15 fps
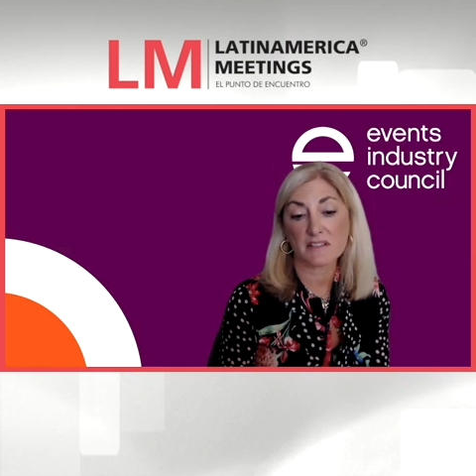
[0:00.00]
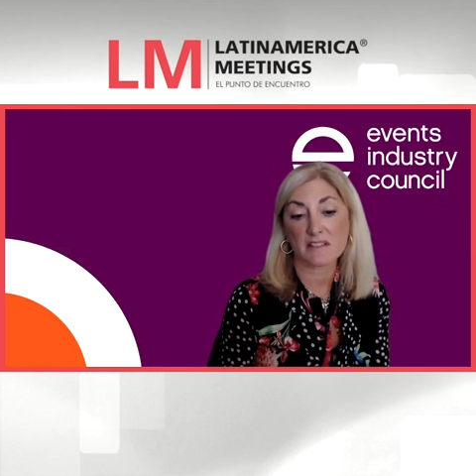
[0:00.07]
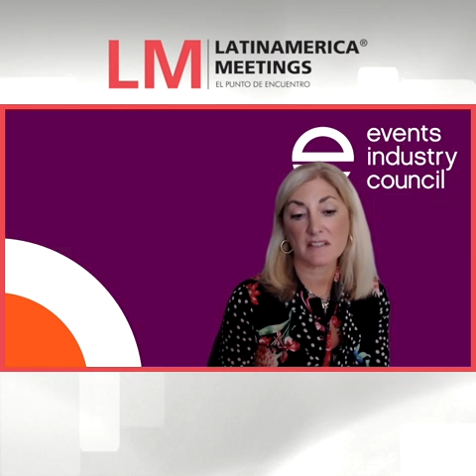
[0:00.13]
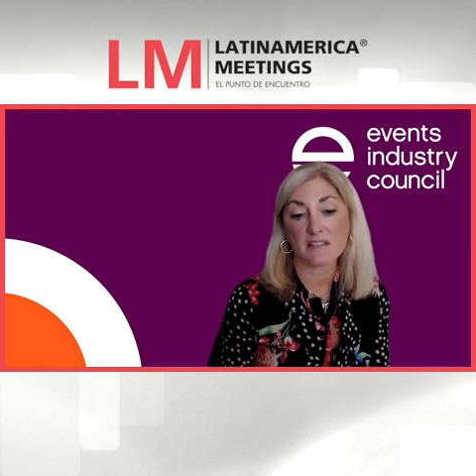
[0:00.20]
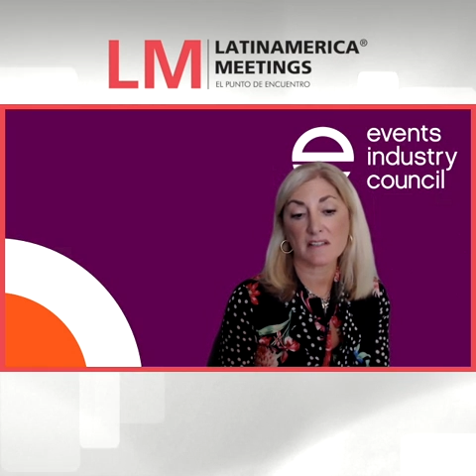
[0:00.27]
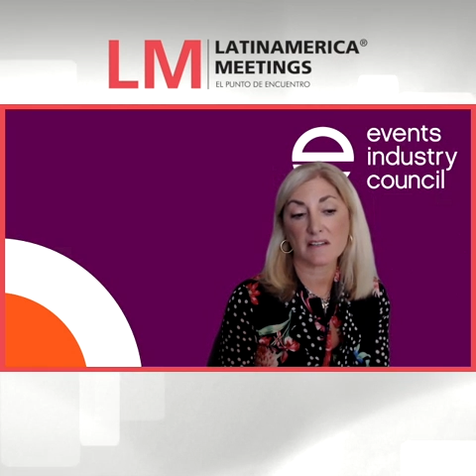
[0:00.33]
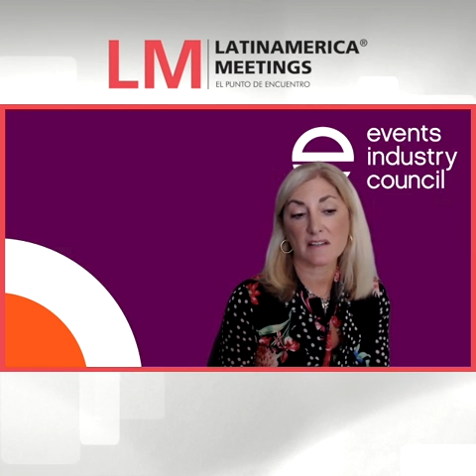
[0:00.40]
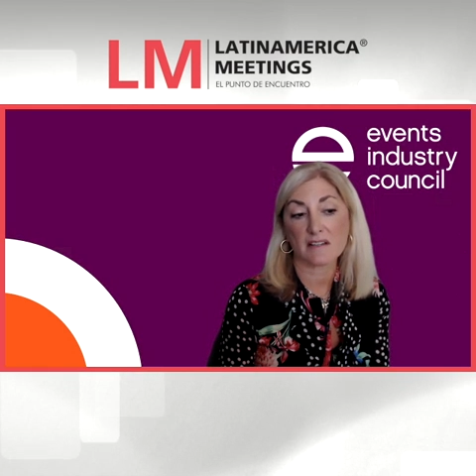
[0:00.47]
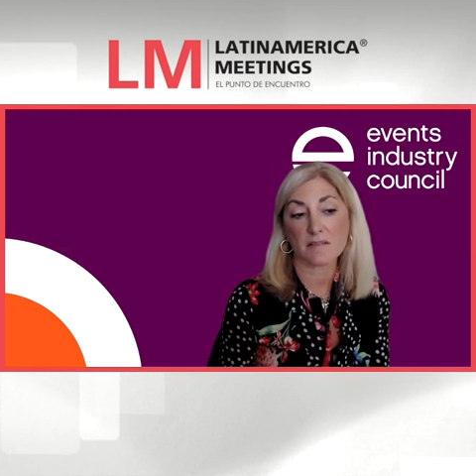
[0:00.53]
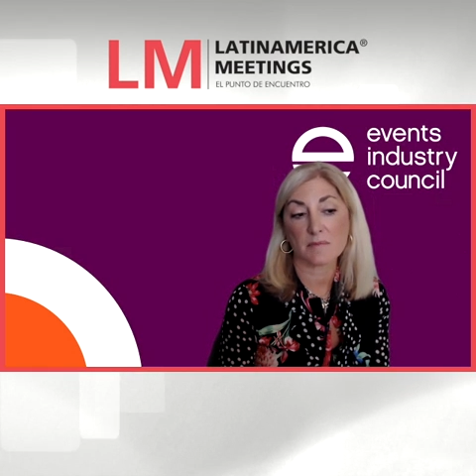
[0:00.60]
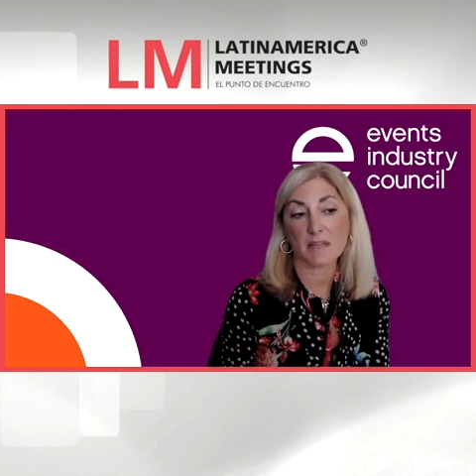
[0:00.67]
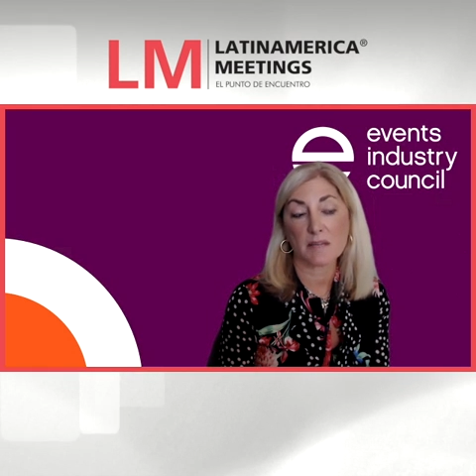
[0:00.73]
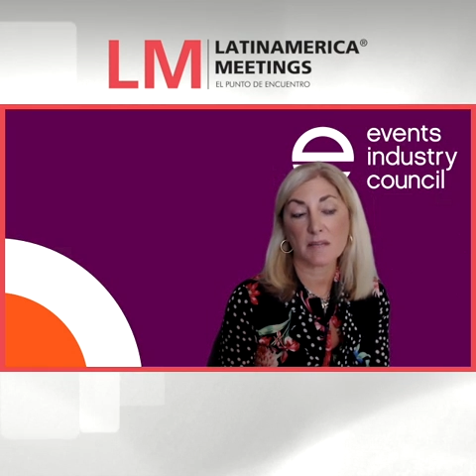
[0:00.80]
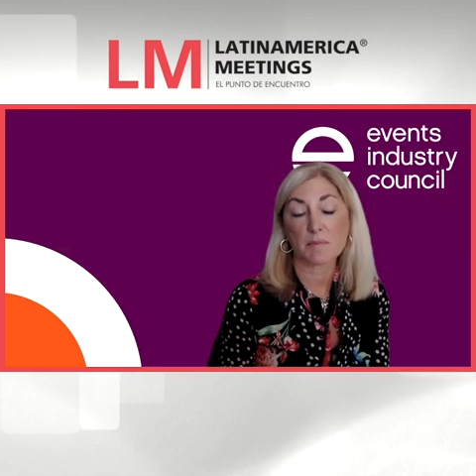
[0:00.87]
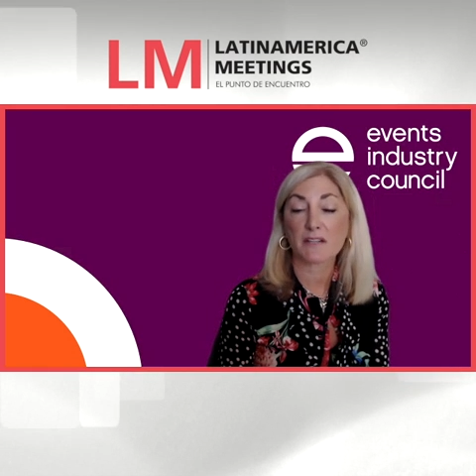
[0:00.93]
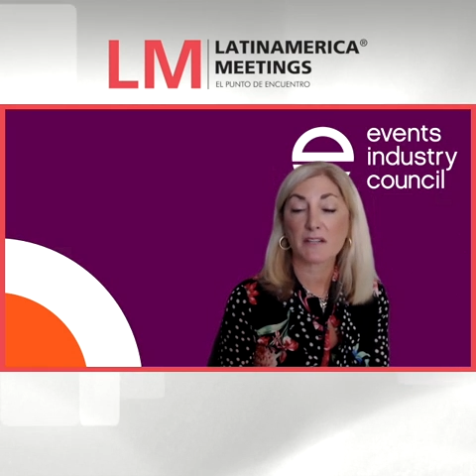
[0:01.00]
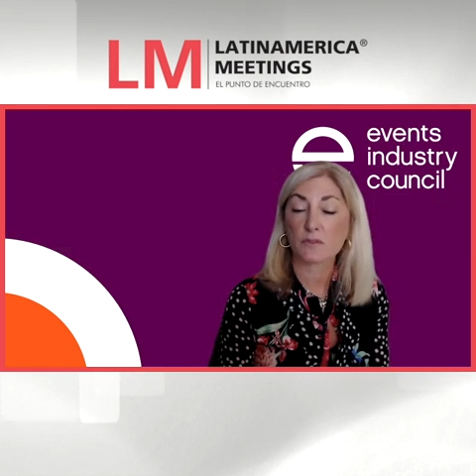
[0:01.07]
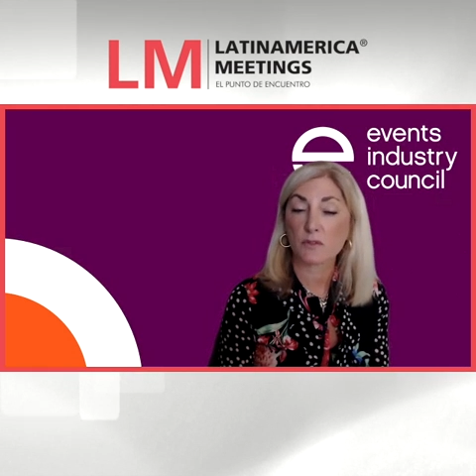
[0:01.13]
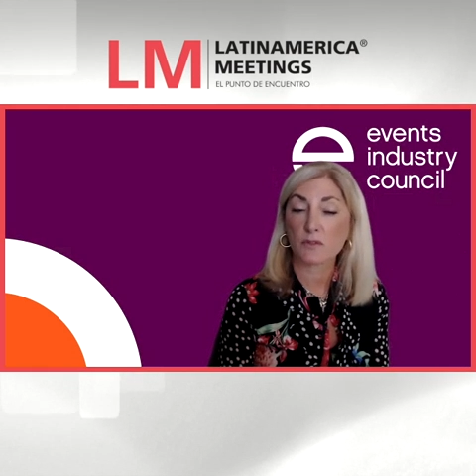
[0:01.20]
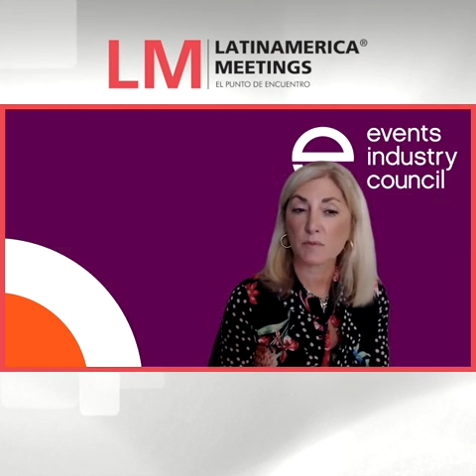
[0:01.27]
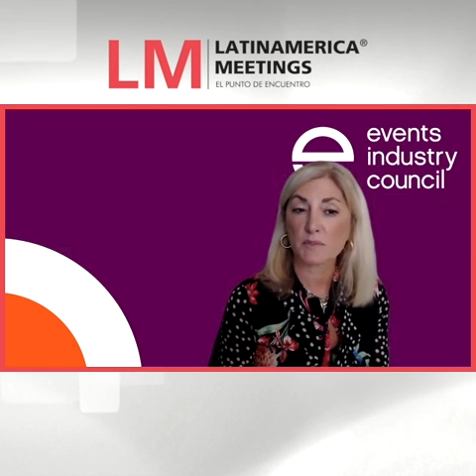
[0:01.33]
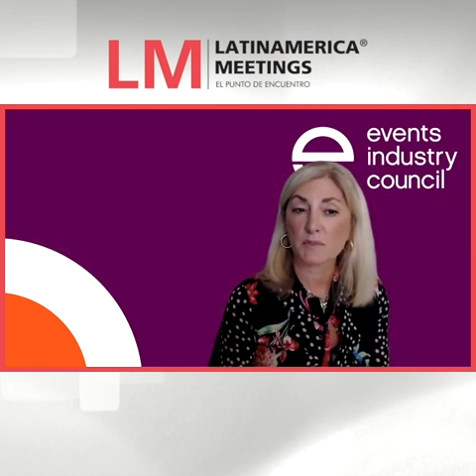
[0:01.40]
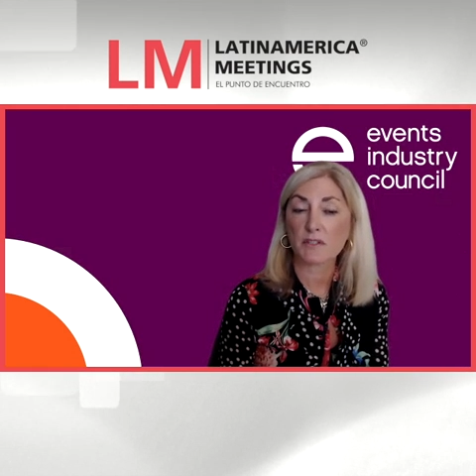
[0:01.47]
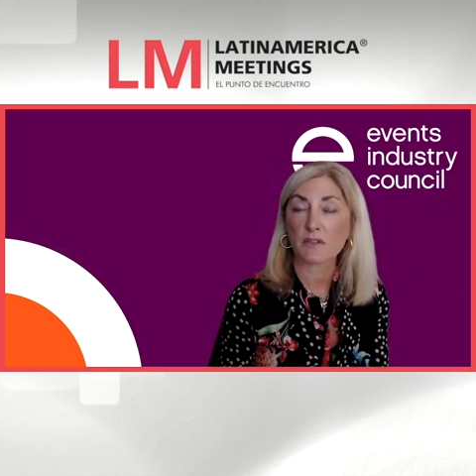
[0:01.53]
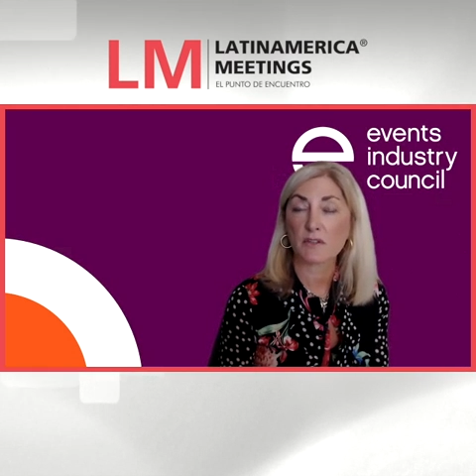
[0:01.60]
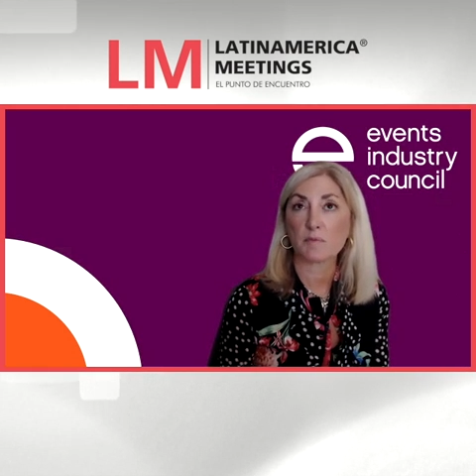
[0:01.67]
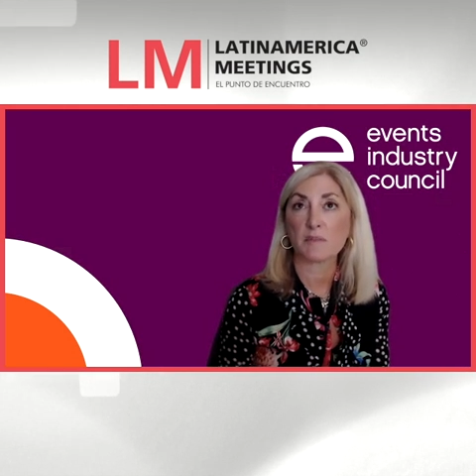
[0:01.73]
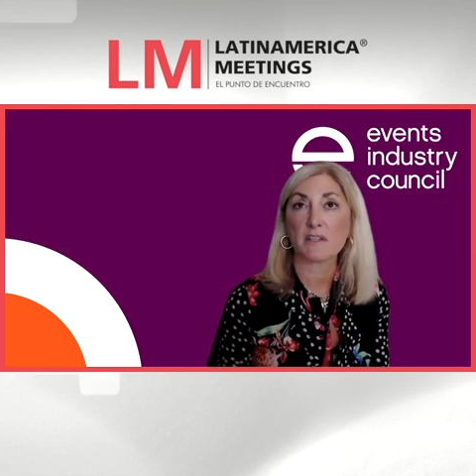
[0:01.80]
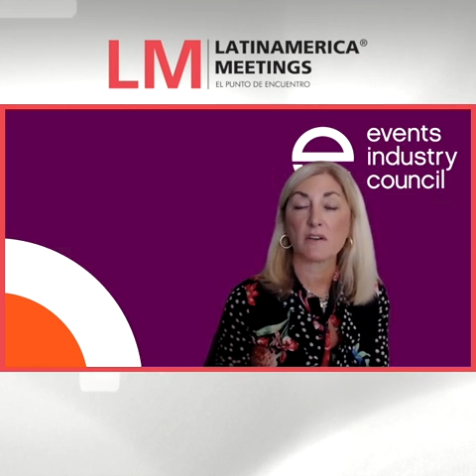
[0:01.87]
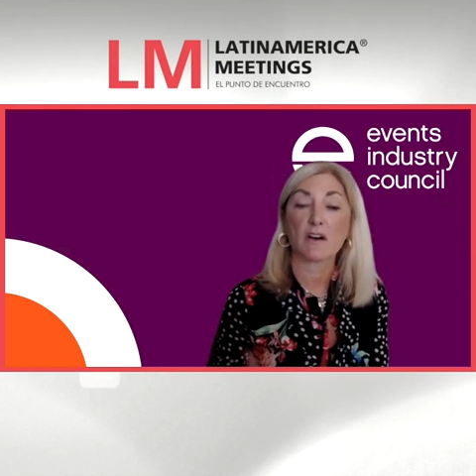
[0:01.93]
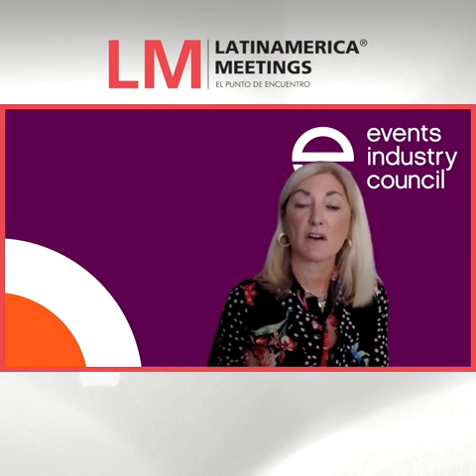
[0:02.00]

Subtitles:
The Apex Group is going to be